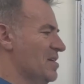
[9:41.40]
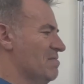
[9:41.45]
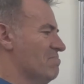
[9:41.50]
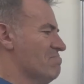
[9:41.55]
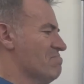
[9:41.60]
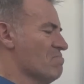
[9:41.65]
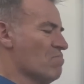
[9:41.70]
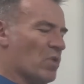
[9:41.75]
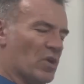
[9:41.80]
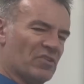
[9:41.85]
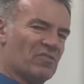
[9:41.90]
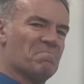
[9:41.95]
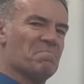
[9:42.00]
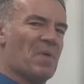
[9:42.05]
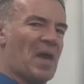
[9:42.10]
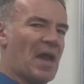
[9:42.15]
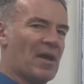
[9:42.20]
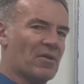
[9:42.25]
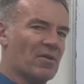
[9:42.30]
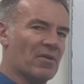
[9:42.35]
Much
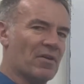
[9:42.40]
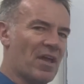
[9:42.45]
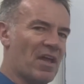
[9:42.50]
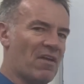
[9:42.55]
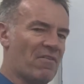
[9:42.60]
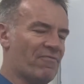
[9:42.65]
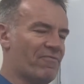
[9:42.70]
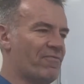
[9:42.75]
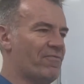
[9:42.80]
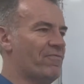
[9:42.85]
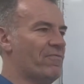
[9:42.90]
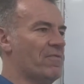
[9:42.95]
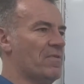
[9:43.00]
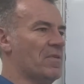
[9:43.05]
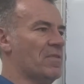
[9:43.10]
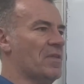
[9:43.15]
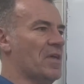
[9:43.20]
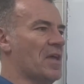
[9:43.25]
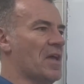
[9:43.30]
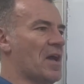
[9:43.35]
better if
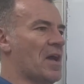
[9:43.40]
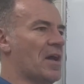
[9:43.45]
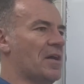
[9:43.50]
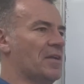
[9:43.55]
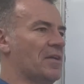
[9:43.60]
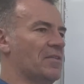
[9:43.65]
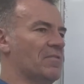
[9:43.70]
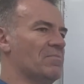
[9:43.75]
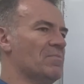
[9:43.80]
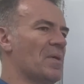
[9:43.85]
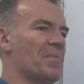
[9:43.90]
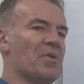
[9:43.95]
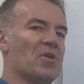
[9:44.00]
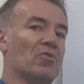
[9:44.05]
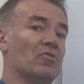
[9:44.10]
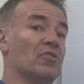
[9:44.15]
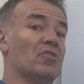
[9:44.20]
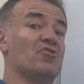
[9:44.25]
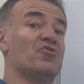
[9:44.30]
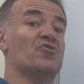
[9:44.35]
they had it maybe on
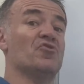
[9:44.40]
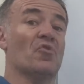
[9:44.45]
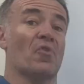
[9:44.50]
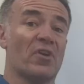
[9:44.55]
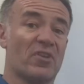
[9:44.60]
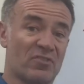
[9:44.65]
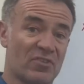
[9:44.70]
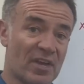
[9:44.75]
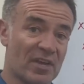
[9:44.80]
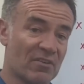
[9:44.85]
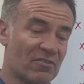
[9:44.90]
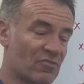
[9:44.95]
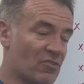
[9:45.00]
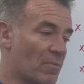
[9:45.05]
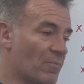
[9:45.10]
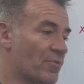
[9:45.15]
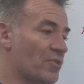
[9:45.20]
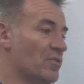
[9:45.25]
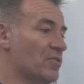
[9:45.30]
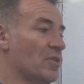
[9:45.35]
the joystick or
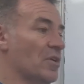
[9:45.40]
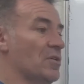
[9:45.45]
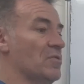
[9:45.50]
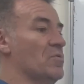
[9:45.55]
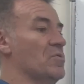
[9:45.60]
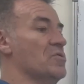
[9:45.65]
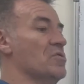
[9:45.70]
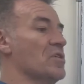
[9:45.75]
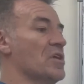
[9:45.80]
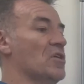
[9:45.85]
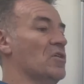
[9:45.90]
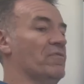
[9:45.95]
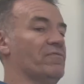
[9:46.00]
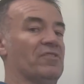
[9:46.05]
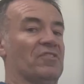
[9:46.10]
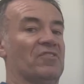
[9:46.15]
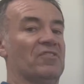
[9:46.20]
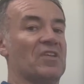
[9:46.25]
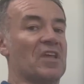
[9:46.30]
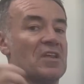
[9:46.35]
something, that when you get off the
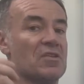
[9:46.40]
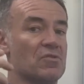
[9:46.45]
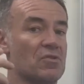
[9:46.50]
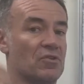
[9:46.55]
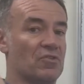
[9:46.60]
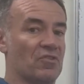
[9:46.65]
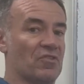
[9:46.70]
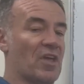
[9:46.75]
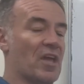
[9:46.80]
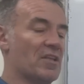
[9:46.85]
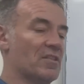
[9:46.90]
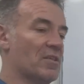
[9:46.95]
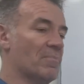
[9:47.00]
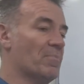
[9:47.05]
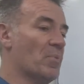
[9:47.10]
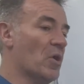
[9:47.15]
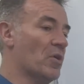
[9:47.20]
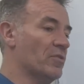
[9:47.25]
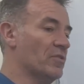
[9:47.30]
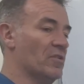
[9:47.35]
seat you just hit the
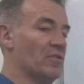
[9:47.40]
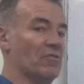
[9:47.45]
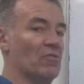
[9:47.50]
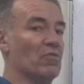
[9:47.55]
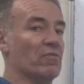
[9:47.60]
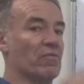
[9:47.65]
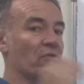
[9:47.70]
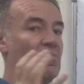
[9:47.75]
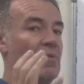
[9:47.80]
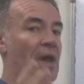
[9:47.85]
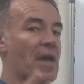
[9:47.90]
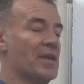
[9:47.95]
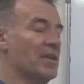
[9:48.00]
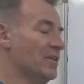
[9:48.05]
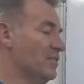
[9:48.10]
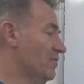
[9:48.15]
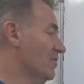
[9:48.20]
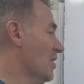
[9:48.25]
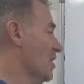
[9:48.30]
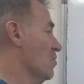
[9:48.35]
button and override it and
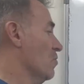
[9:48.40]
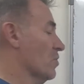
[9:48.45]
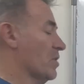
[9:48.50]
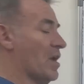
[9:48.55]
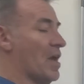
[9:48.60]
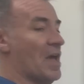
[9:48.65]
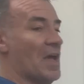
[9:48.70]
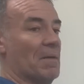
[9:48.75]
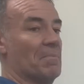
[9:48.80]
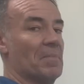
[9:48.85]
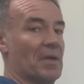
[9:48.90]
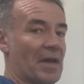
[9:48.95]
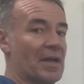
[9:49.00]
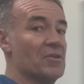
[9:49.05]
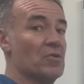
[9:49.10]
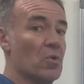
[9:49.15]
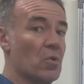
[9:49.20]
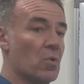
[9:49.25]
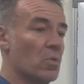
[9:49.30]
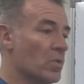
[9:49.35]
say, okay, I
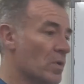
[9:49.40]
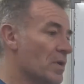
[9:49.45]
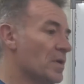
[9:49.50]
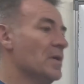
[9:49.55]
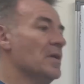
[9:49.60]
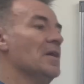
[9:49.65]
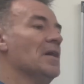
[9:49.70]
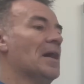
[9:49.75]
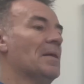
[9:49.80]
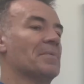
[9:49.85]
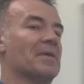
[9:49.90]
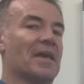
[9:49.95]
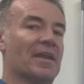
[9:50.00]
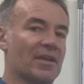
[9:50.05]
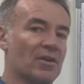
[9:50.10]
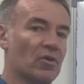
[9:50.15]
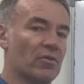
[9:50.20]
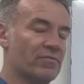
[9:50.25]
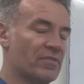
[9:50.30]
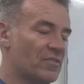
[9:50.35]
know I'm getting
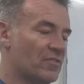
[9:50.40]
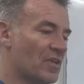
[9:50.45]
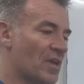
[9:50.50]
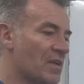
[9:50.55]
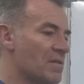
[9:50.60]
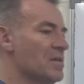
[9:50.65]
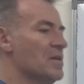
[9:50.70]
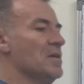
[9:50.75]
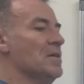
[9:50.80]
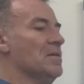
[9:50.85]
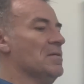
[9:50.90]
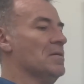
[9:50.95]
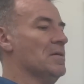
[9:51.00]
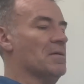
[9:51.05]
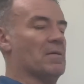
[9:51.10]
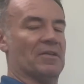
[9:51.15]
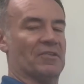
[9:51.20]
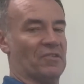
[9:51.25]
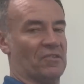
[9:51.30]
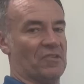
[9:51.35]
off the seat.
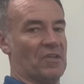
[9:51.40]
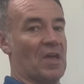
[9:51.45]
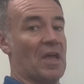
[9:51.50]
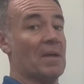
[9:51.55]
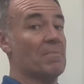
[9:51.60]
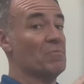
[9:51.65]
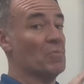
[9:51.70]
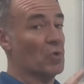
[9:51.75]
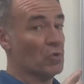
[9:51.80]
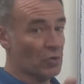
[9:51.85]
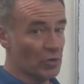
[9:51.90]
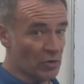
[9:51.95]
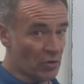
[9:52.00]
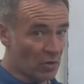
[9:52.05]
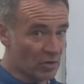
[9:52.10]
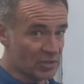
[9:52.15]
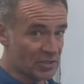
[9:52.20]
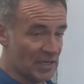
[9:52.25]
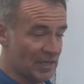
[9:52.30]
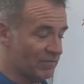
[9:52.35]
As I say, I'm not going to knock
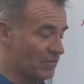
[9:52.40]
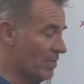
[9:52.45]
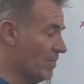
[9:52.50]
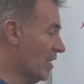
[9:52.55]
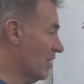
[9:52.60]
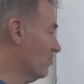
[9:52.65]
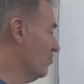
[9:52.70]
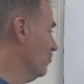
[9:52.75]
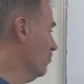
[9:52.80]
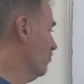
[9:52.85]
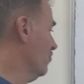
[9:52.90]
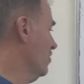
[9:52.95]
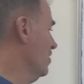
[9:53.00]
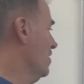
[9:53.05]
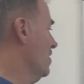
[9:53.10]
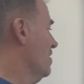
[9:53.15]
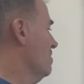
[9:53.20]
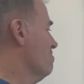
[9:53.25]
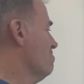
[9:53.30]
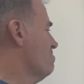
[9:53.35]
safety measures,
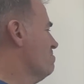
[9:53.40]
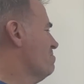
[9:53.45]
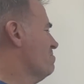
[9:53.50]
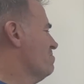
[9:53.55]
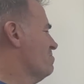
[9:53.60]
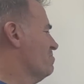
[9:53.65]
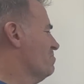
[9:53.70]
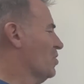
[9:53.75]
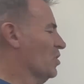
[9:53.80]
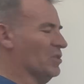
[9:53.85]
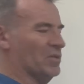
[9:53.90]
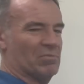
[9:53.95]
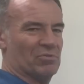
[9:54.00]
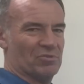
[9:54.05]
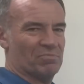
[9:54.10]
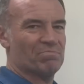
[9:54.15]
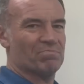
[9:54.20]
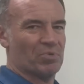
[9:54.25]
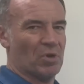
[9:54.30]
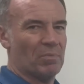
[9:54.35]
but there was
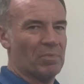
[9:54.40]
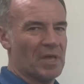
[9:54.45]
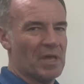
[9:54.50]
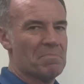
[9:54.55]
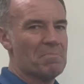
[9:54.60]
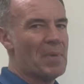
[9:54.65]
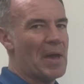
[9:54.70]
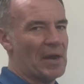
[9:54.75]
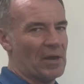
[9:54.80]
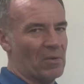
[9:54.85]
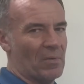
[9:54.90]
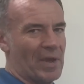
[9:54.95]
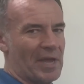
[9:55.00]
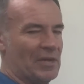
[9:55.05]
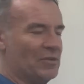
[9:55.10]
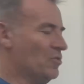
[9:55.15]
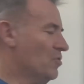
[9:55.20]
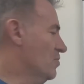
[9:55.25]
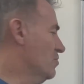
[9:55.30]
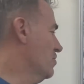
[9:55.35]
probably a better way of
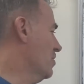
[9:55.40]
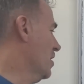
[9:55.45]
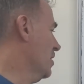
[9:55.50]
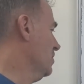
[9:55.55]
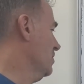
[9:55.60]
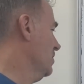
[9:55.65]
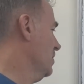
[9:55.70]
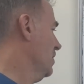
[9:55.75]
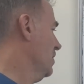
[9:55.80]
doing that.